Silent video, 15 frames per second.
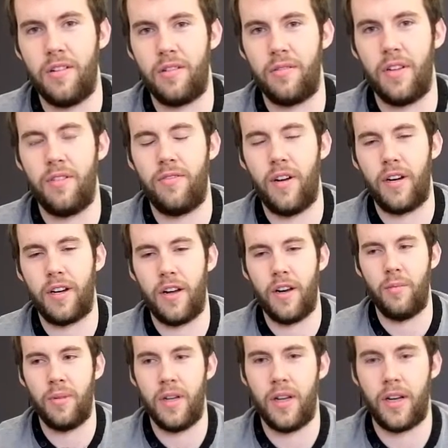It was really fun
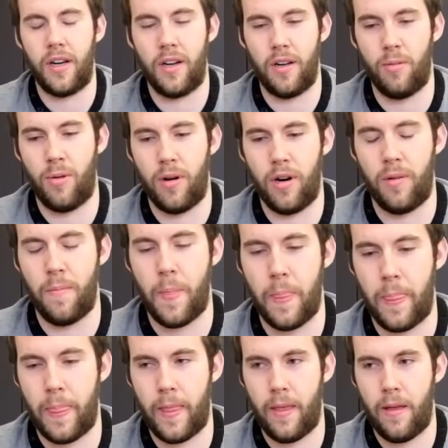kind of being in a more
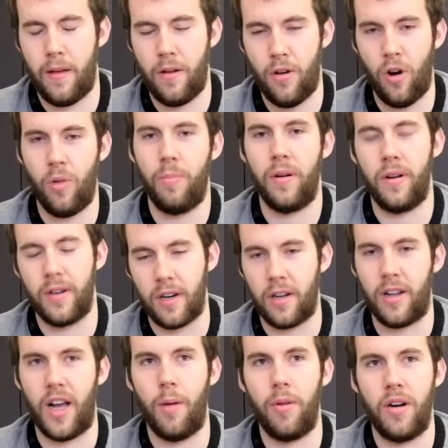open
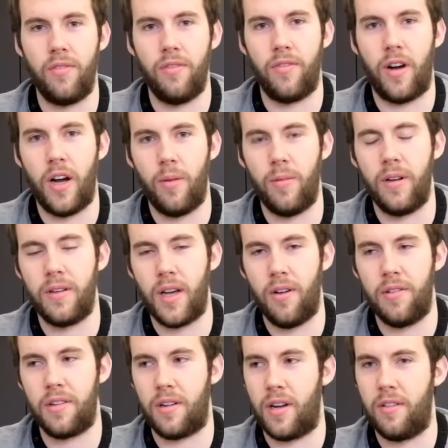and collaborative environment. That
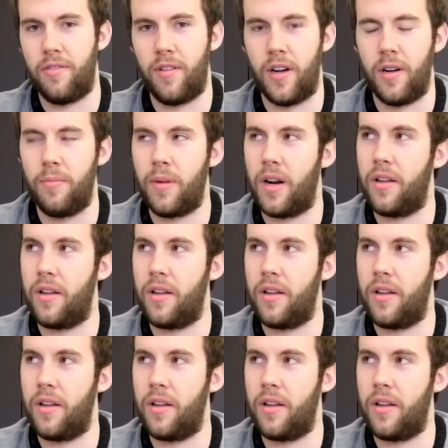was a lot of fun.